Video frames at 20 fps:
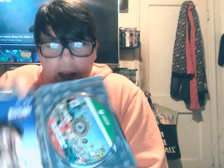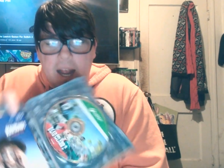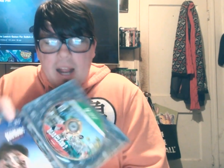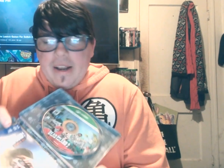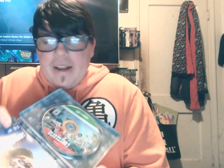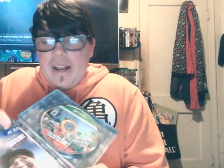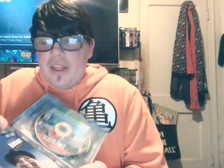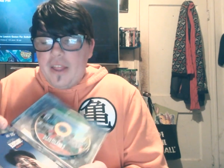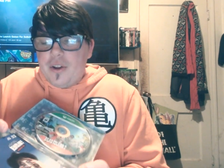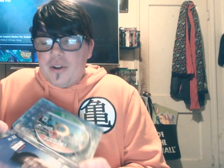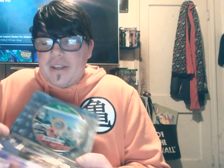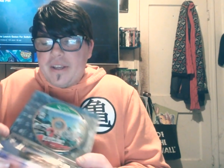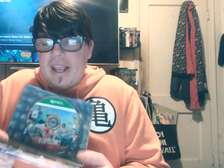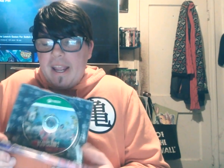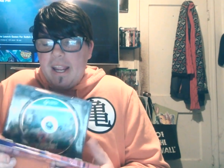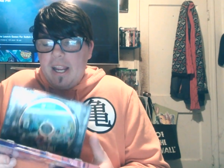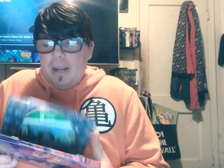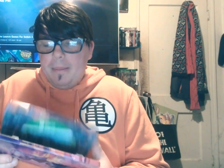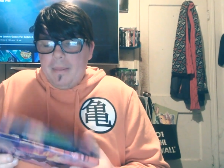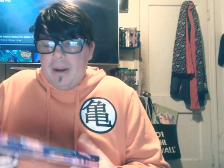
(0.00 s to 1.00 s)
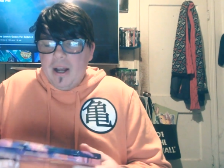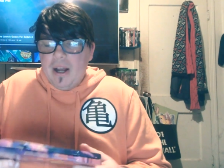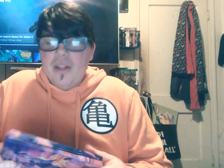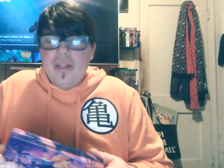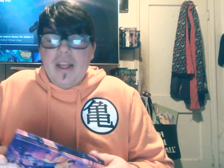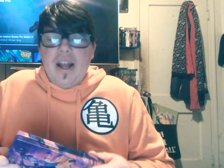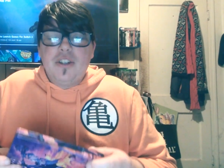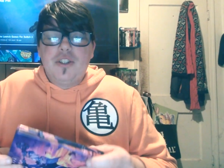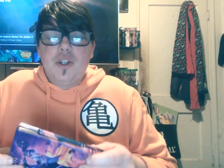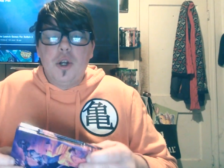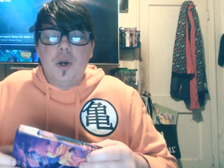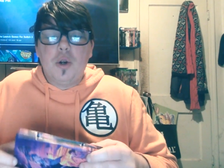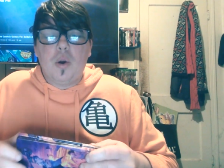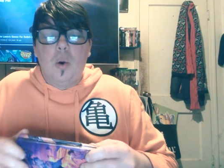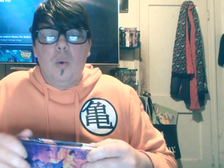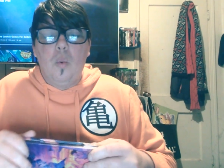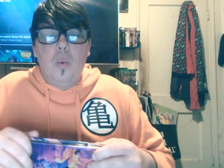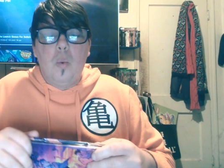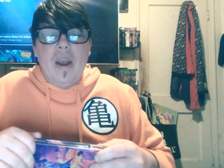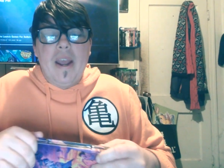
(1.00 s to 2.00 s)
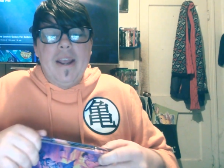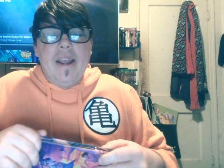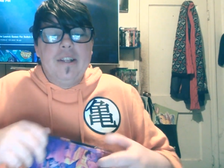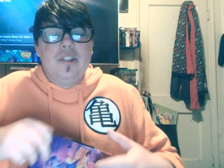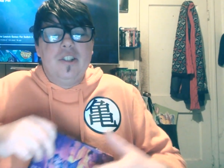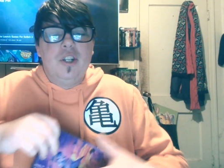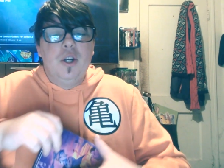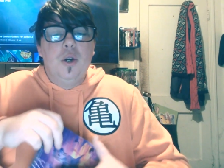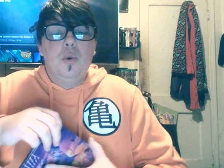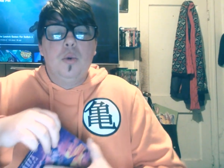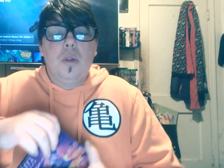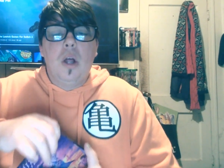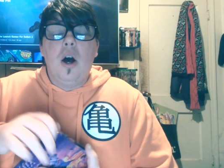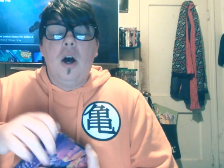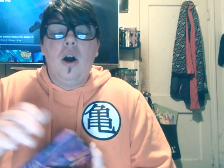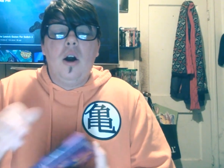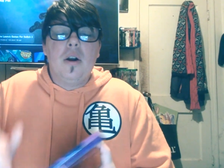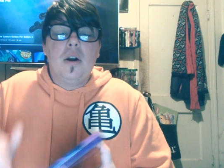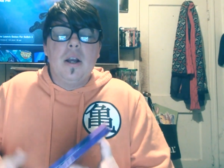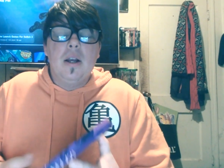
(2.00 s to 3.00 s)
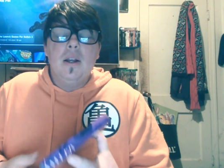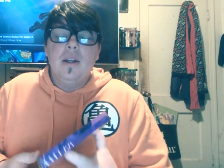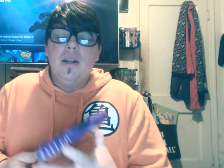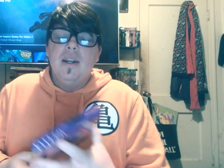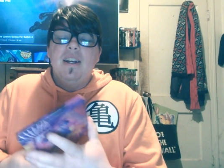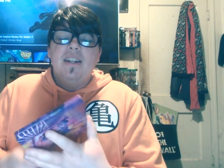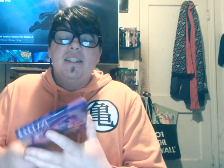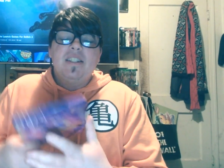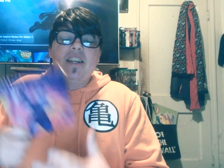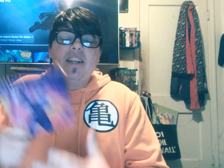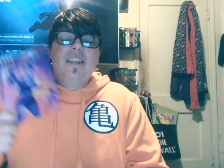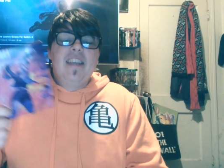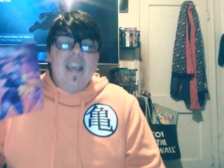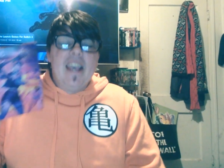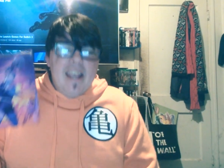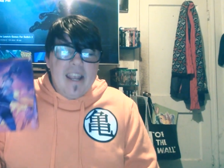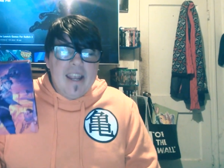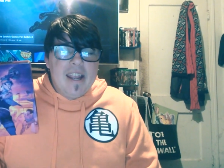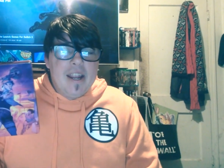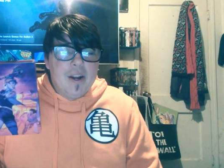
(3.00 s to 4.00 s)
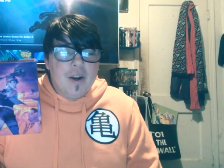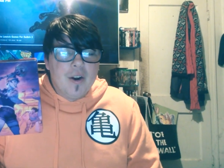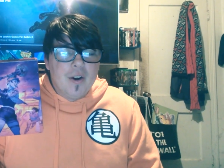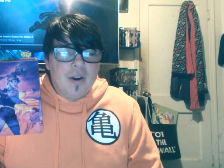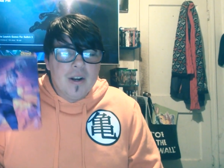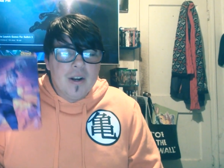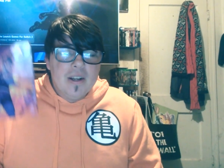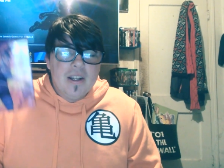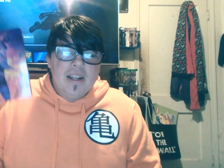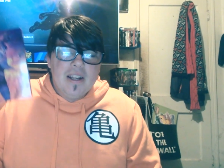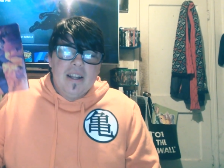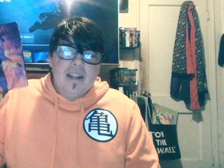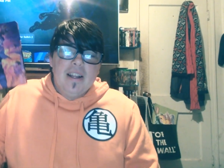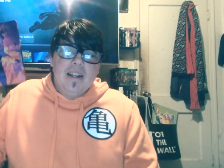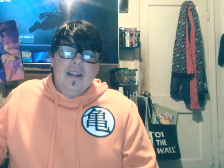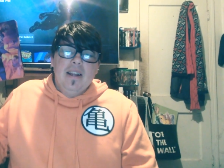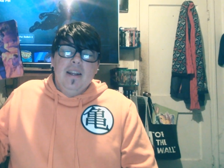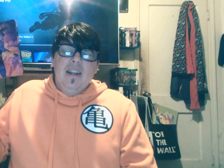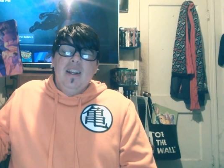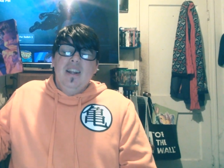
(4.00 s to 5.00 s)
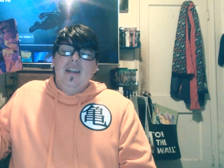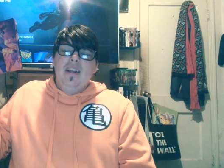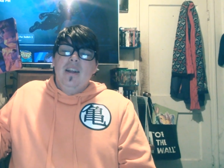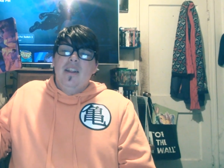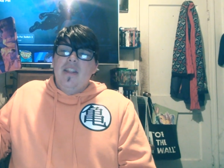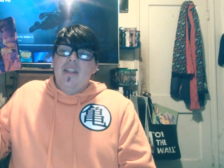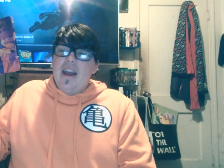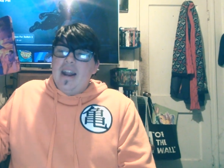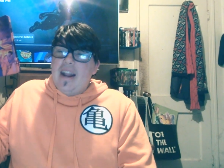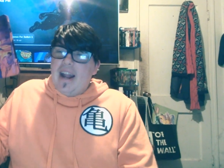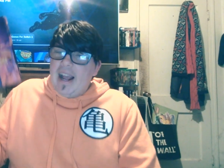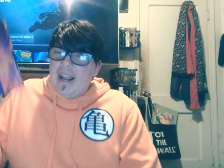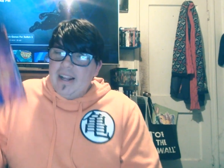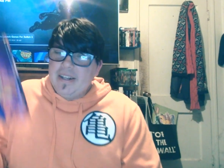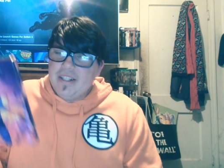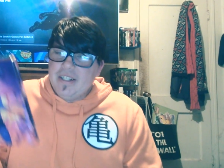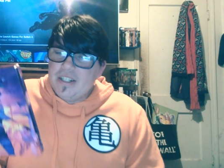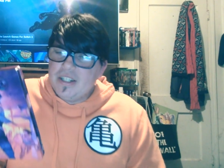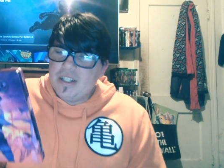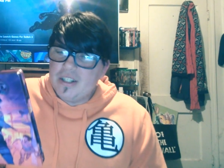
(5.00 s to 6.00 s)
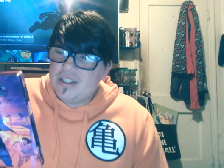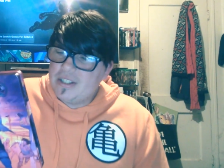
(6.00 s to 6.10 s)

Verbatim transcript: Another game that took way too long to get here that I need to